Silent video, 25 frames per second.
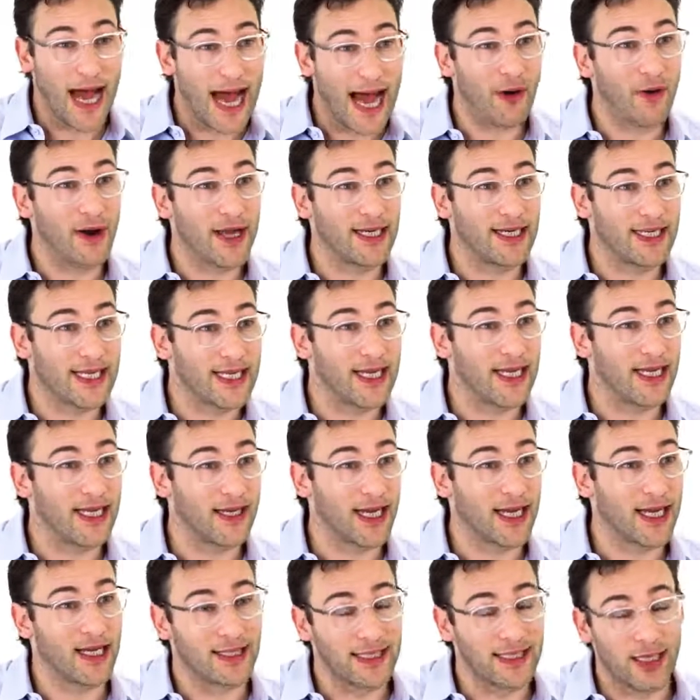how I did
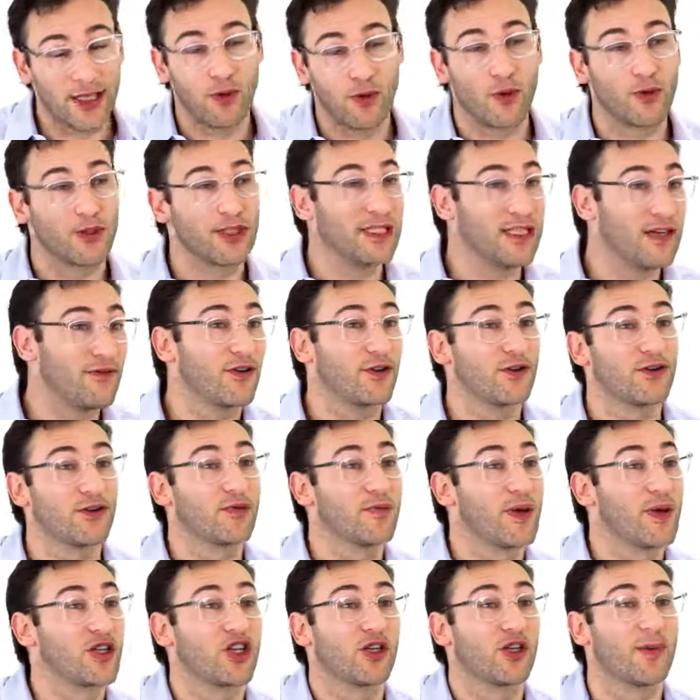it. I could tell you what was different or
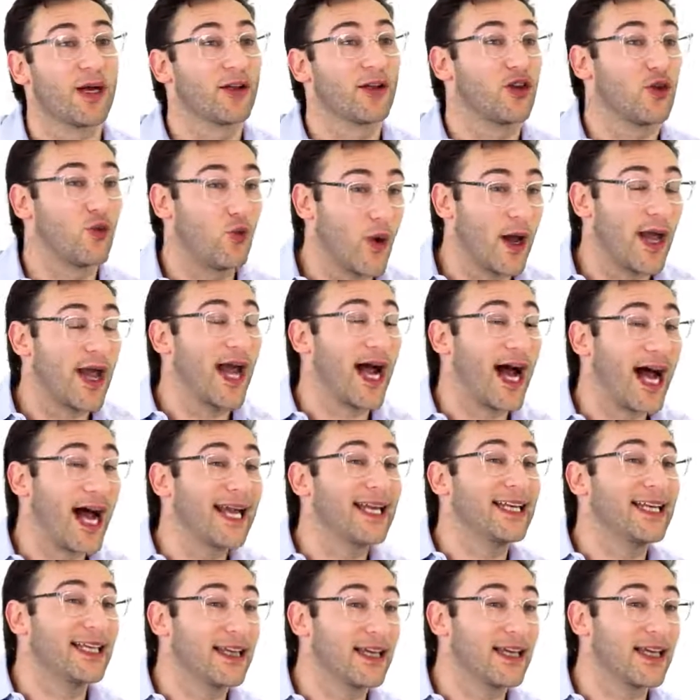special about the way
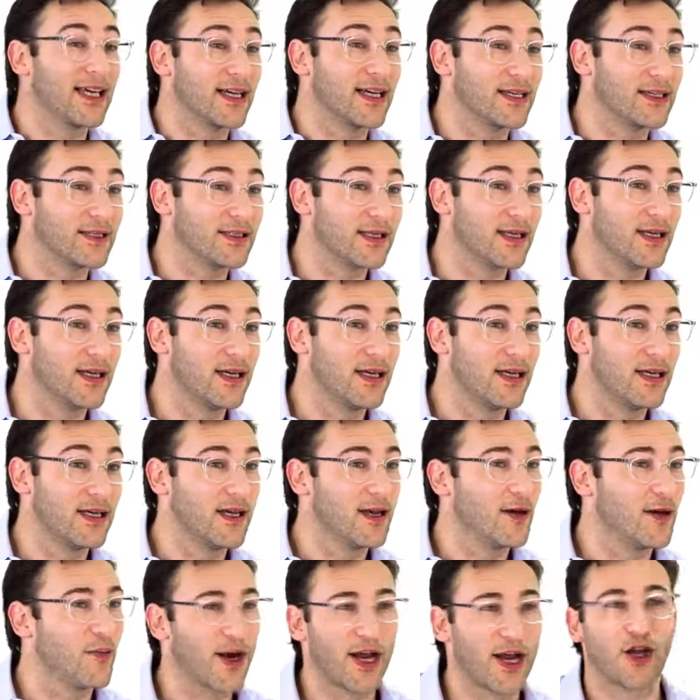I did things.
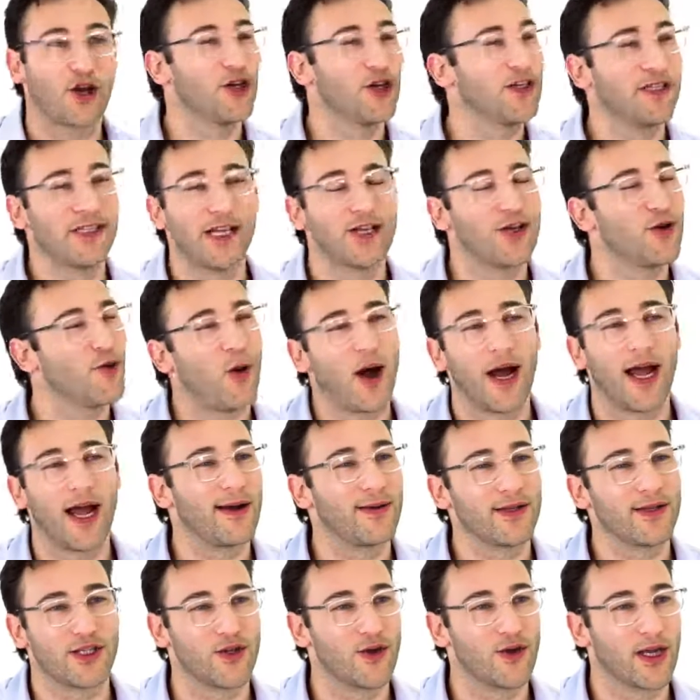But I couldn't tell you why
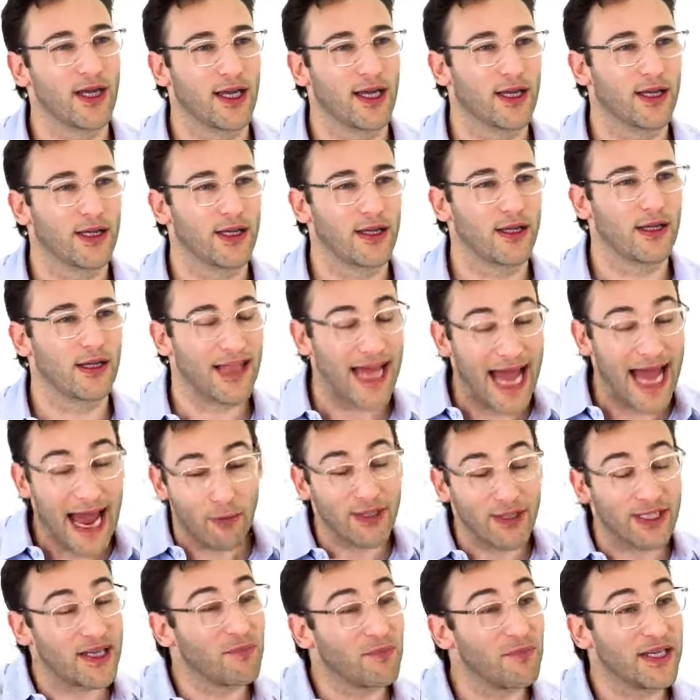I was doing it.
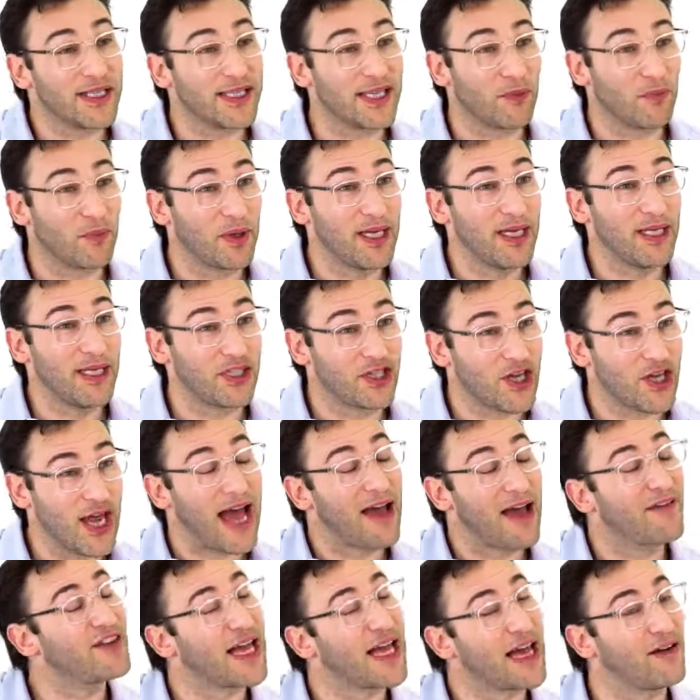That was the missing piece. You
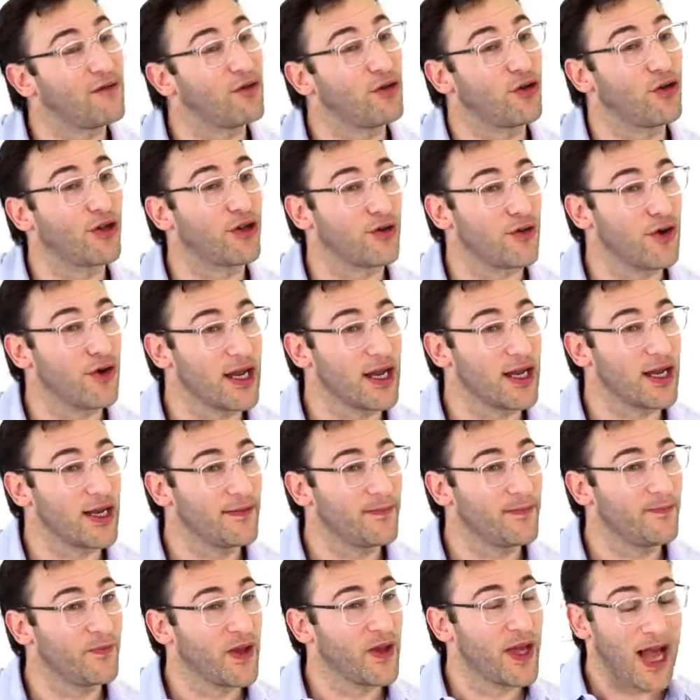have to have all three.
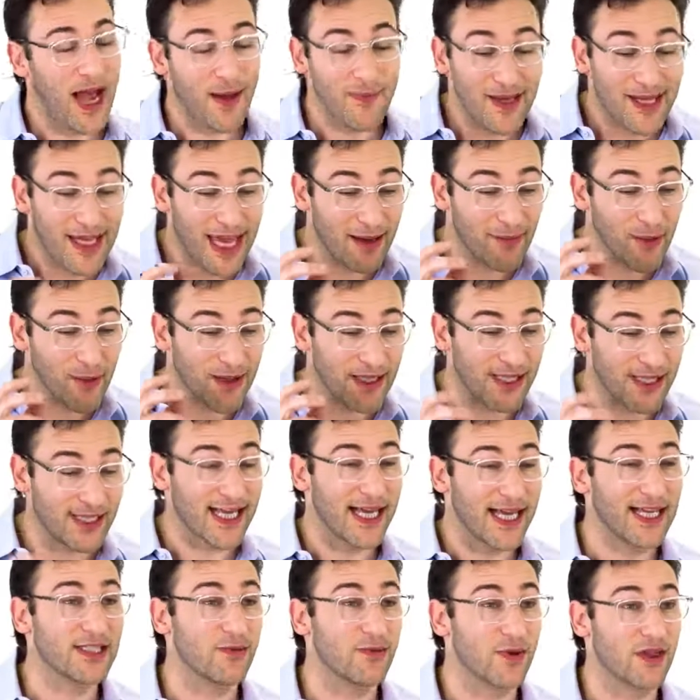I became
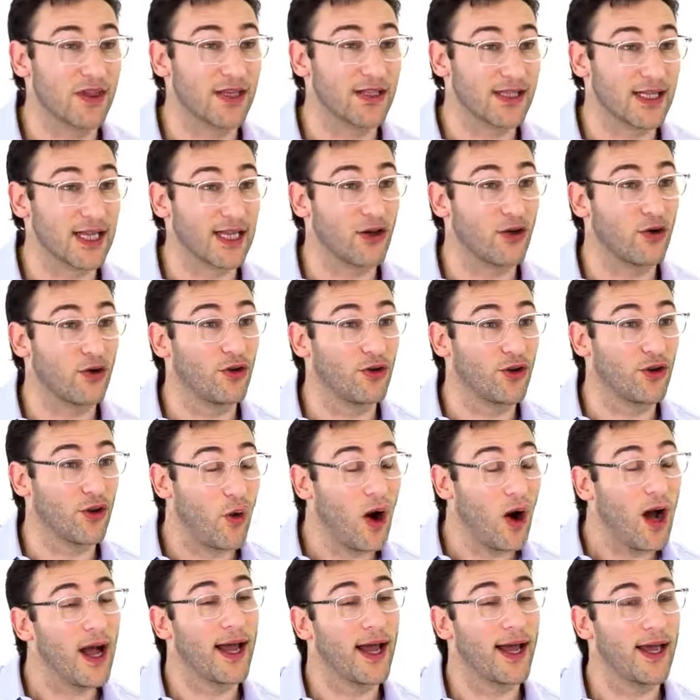obsessed with this thing called the
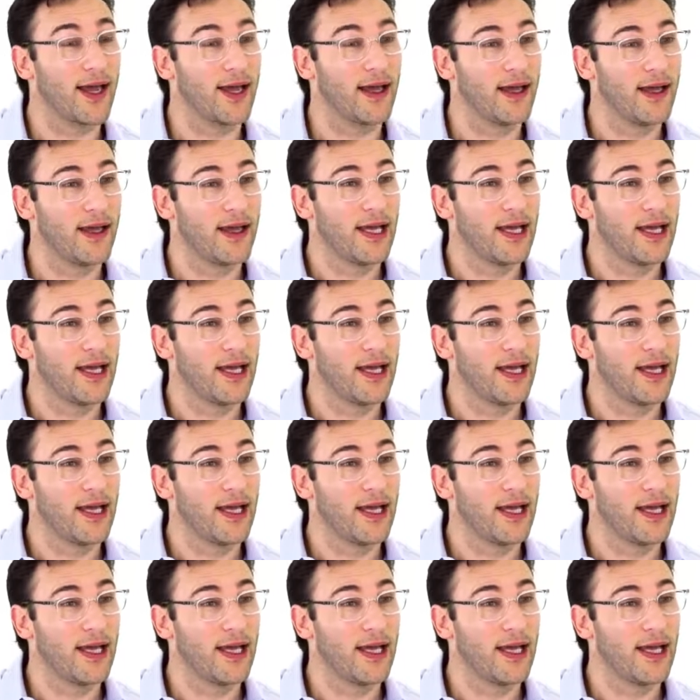why.